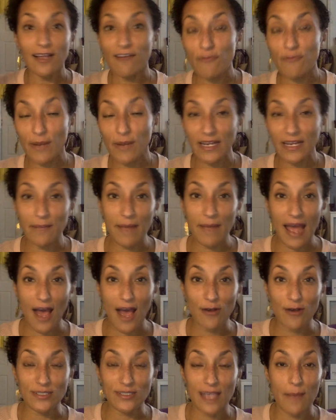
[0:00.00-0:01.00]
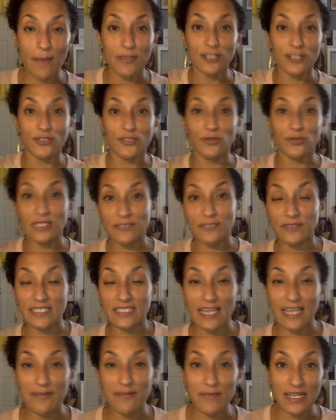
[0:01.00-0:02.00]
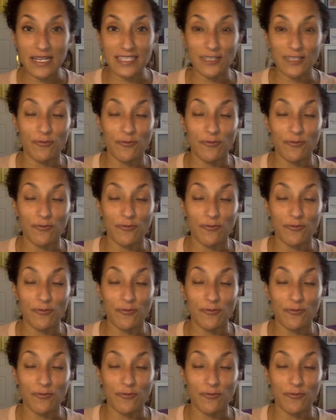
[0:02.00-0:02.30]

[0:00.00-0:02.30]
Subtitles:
everybody in my house I'm going to do this for 10 minutes.